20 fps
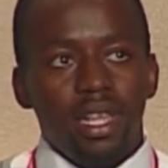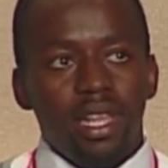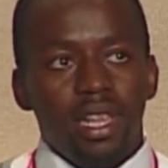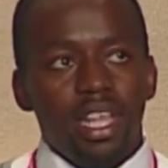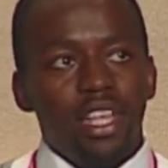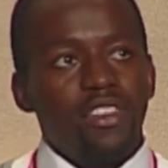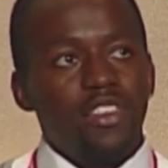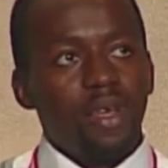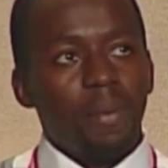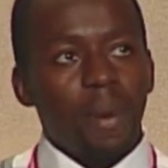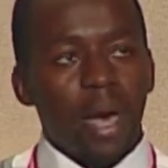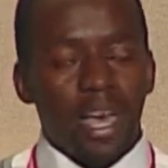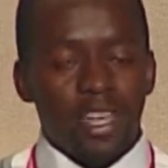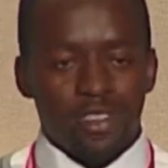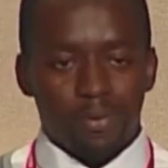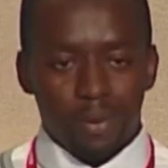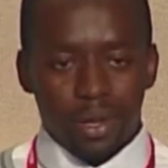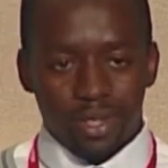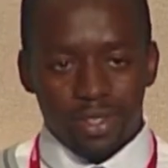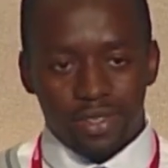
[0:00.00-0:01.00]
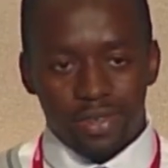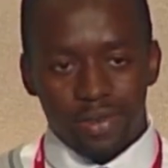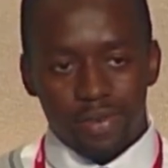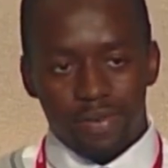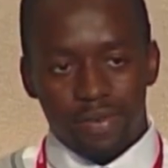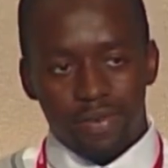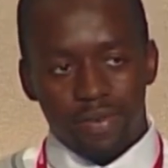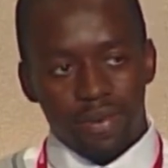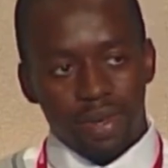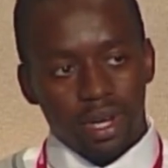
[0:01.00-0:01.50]
there's some aspects of
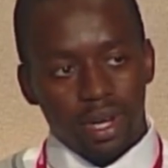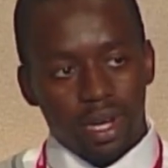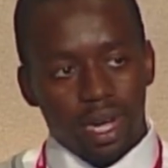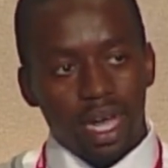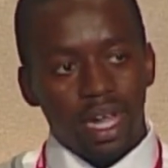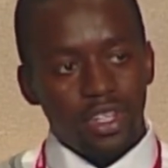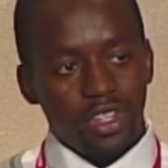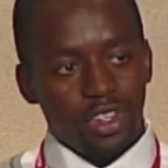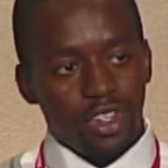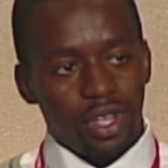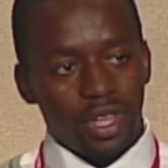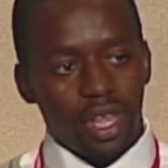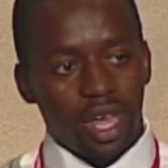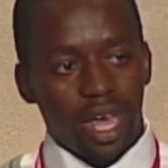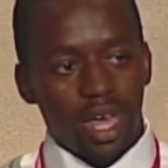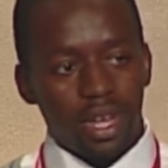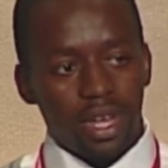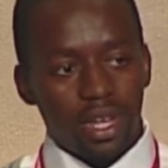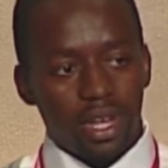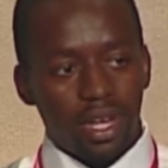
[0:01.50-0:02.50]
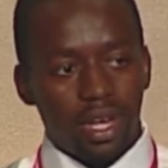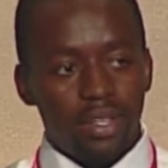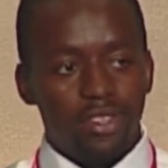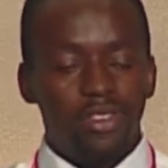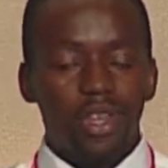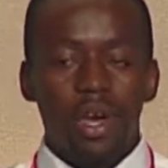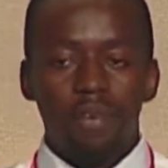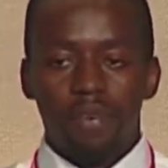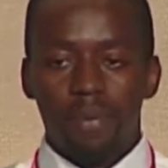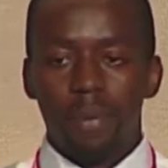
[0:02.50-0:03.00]
culture that
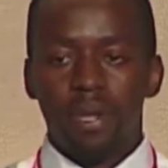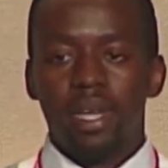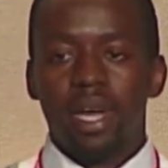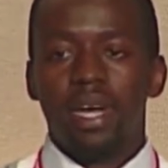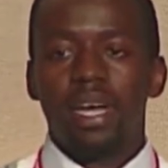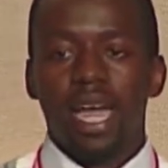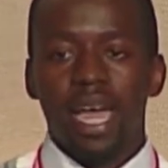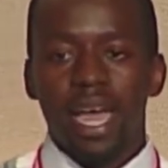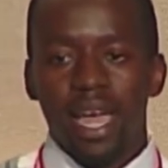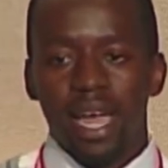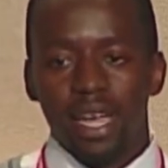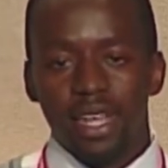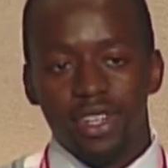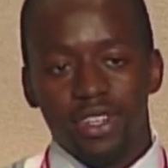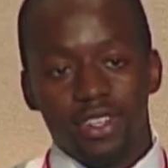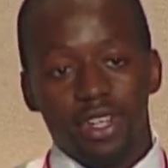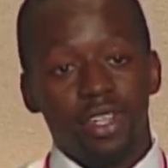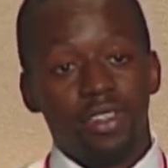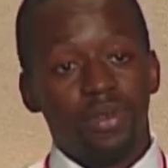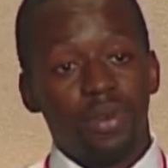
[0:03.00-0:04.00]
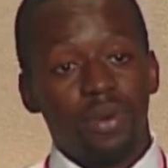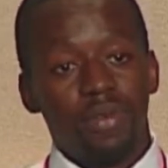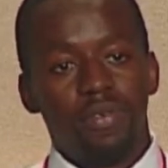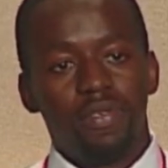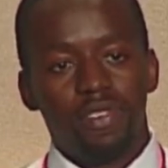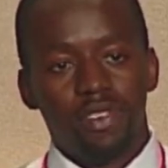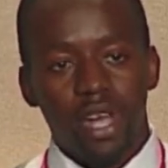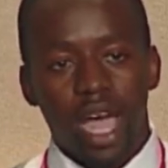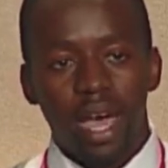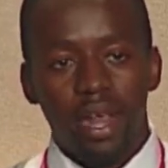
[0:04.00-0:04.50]
start from a young age and sort of
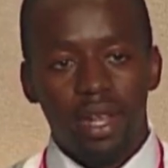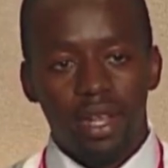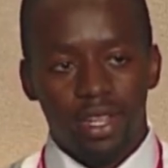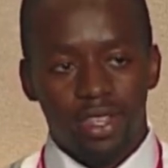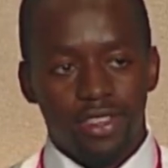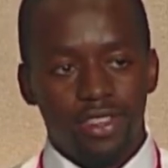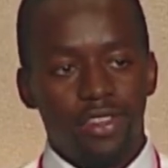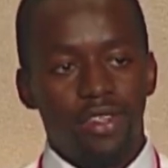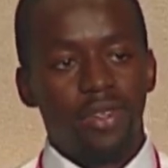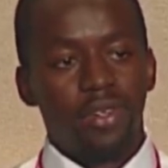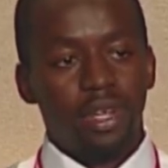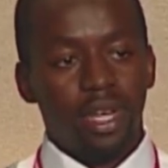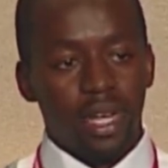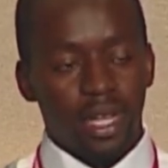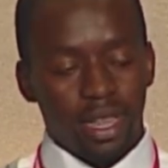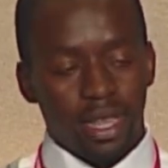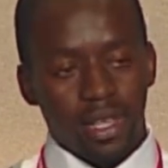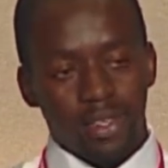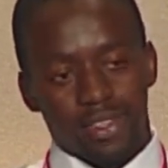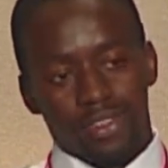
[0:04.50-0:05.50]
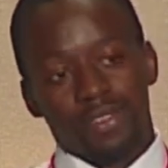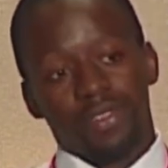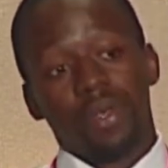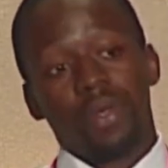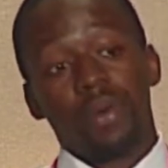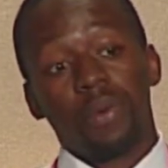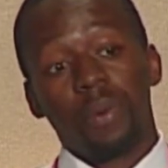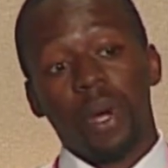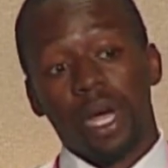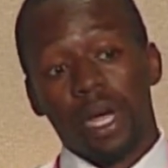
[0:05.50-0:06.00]
channel us into looking at things a
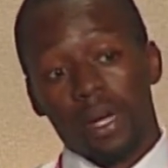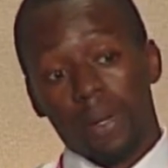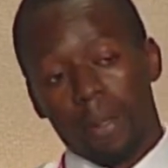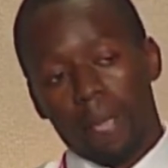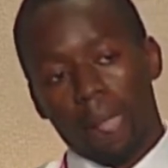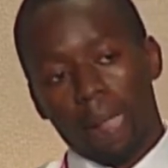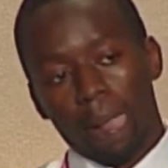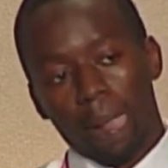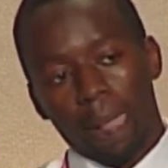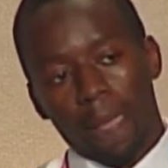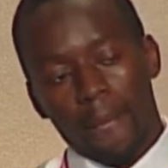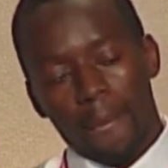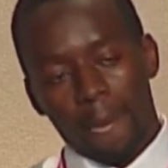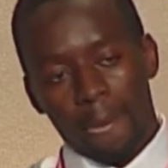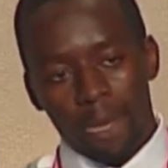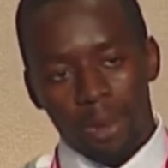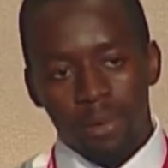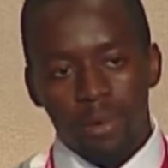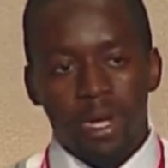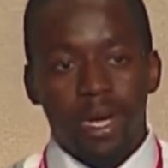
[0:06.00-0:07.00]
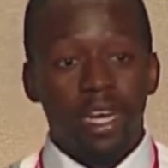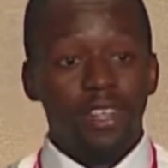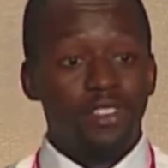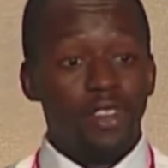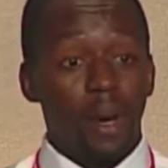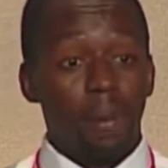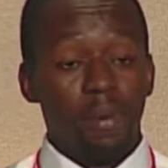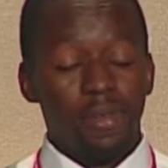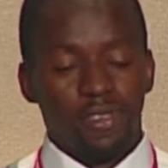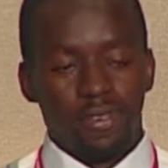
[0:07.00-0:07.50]
certain way.
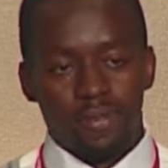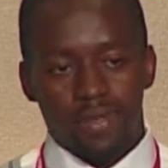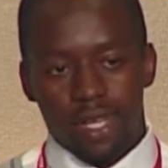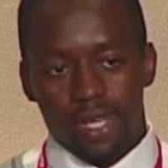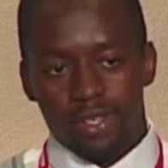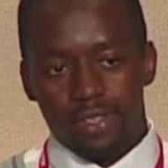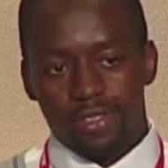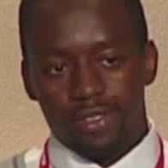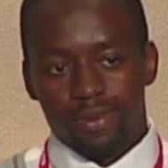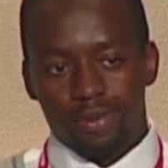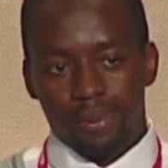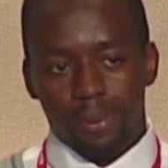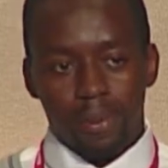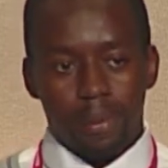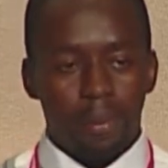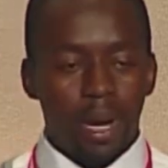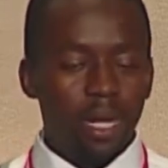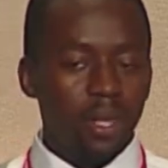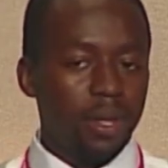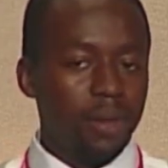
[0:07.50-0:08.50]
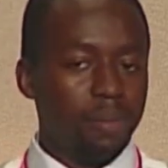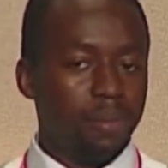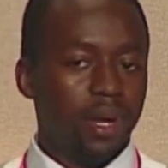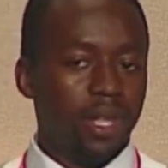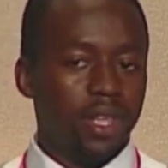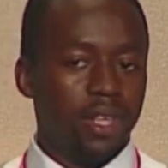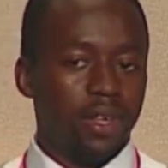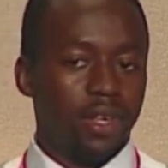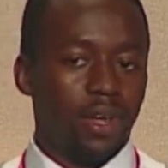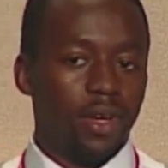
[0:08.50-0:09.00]
Examples of this. My little
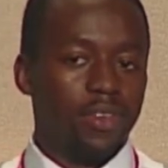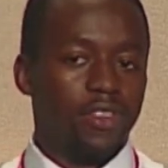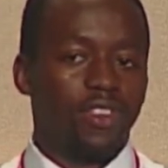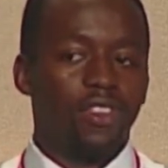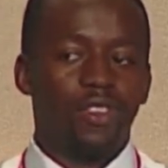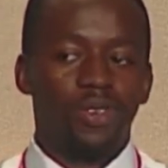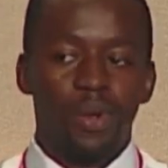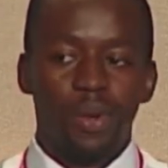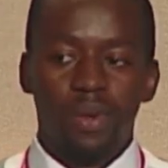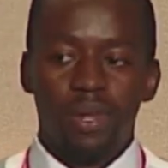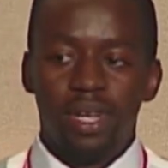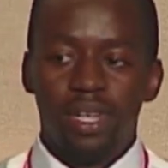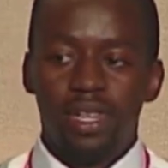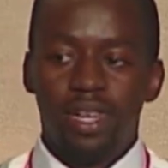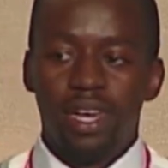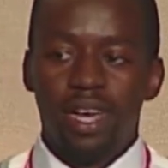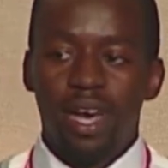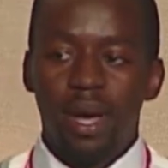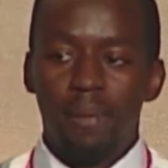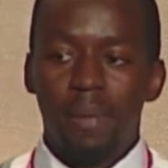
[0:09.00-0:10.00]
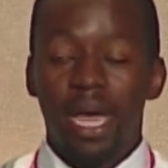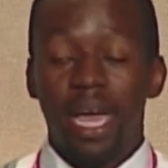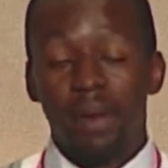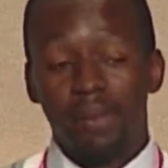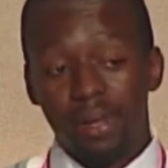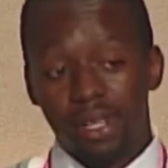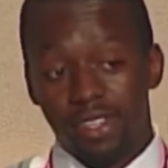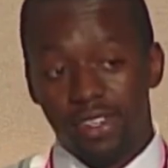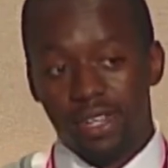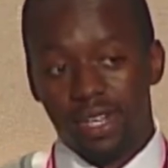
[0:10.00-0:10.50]
brother goes to school in
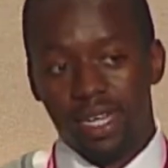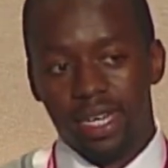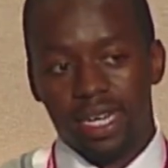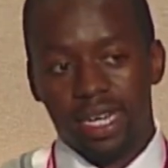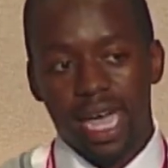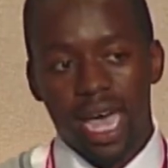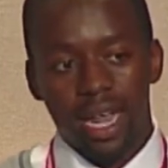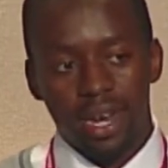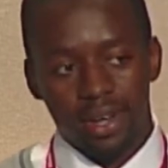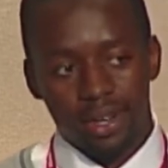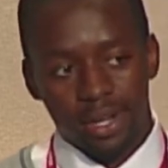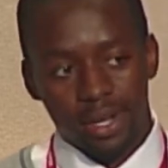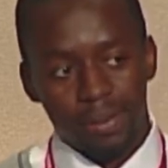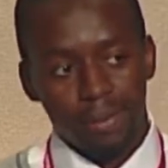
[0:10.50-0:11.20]
Edmonton in Canada.